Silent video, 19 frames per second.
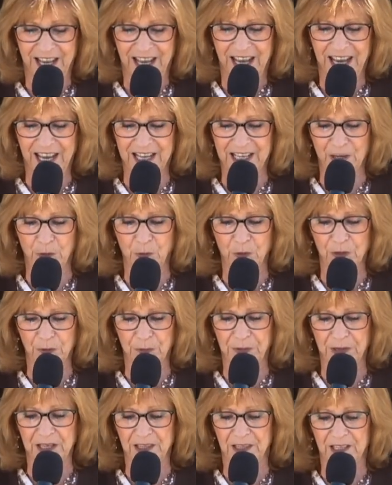and it will
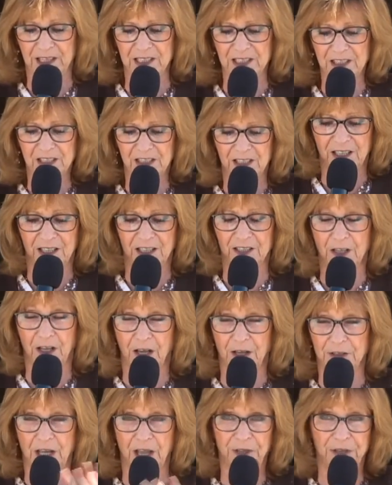be this uh,
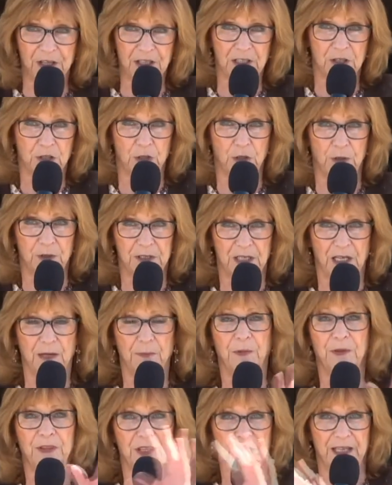not this Tuesday,
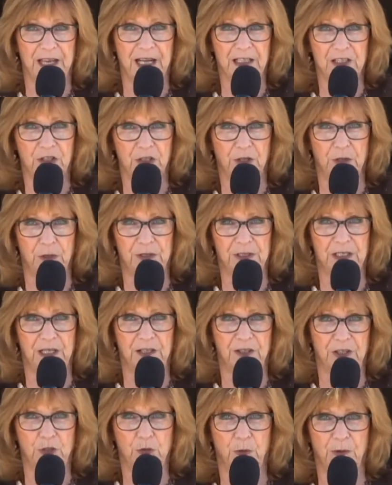but the next Tuesday,
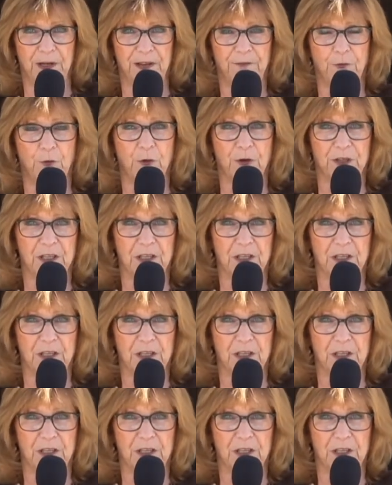the 24th,